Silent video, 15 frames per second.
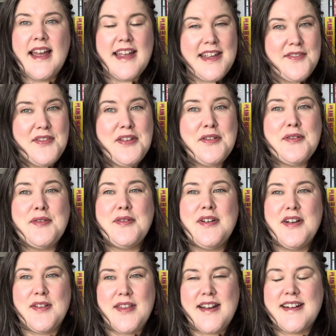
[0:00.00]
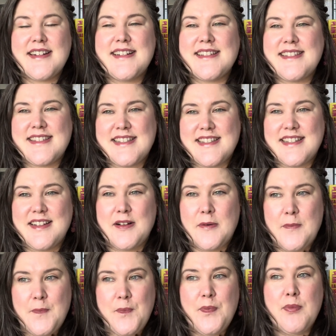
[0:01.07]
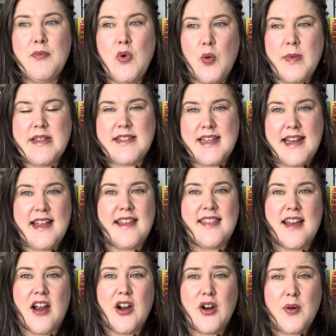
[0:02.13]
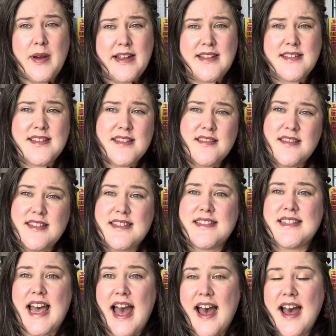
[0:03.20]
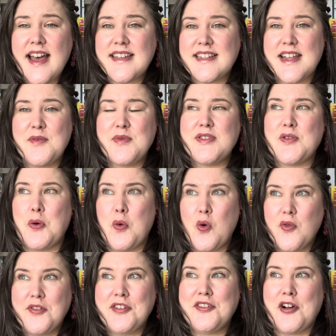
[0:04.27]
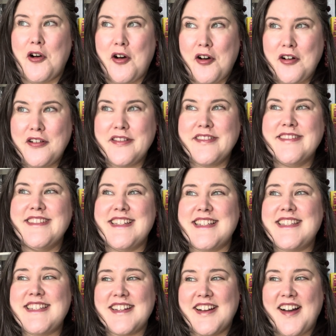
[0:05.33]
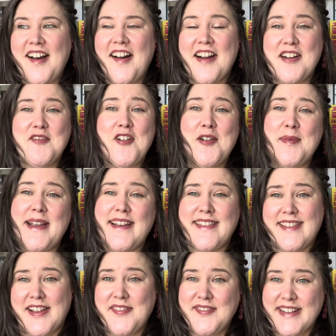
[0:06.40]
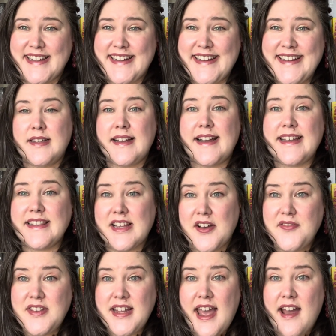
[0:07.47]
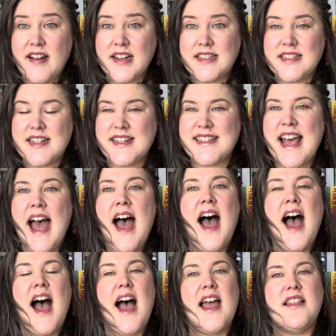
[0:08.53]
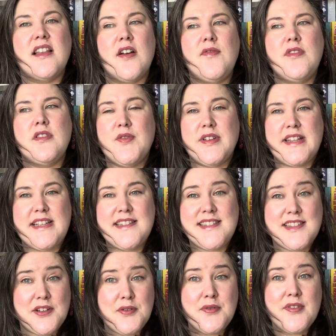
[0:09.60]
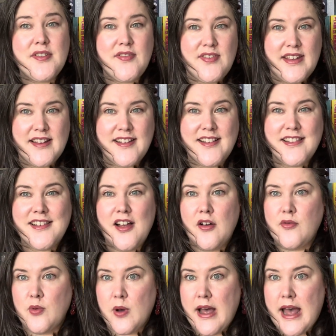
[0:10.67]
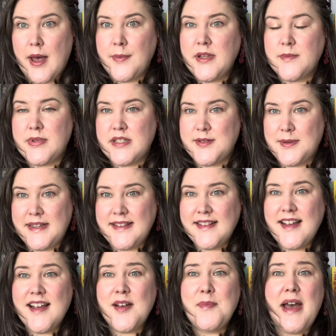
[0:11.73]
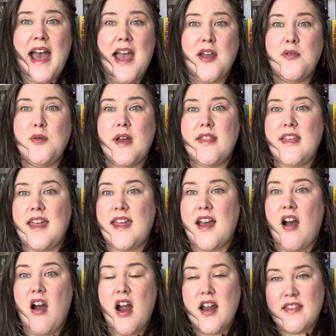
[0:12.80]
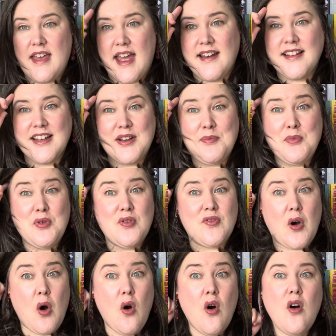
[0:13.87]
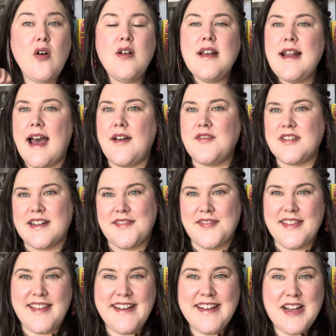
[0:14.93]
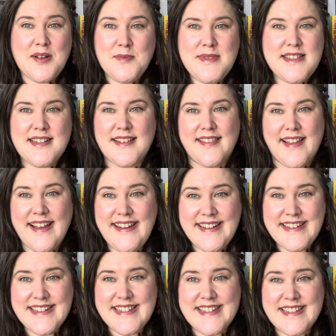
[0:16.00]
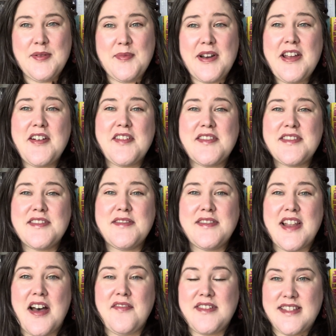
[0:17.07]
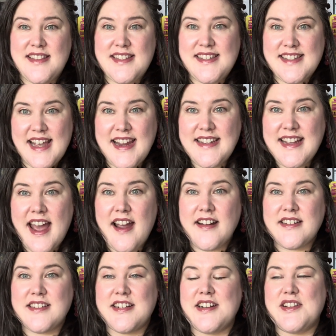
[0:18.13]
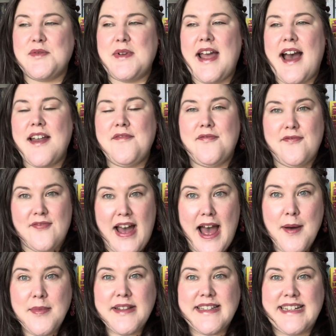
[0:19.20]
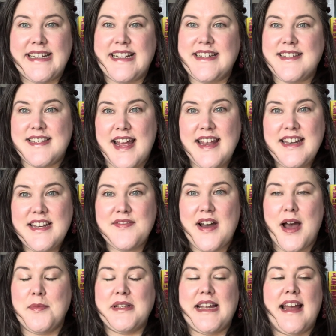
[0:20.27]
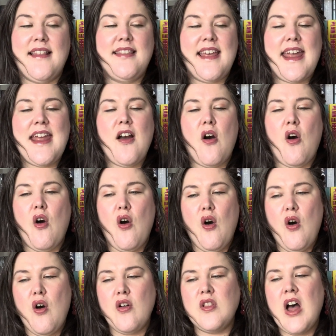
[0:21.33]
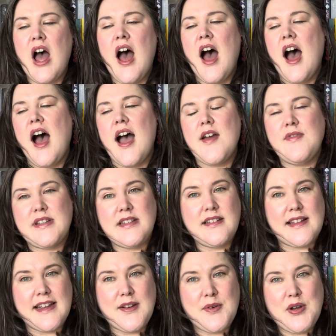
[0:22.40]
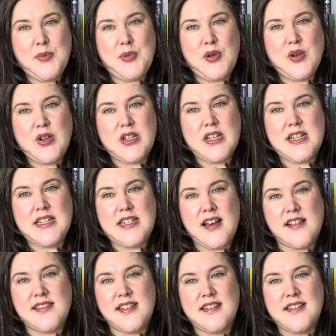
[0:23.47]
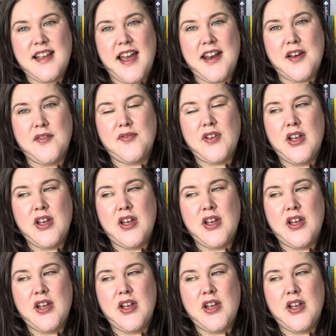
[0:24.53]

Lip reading: Even though there's moments in it that are quite sad, it was overall just heartwarming and lovely. I love the characters. I love the really slow reveal of what happened between them, how they are then going to move on after everything comes to light. But I also loved the side characters. We had family, extended family, and they all, I really like when a book doesn't kind of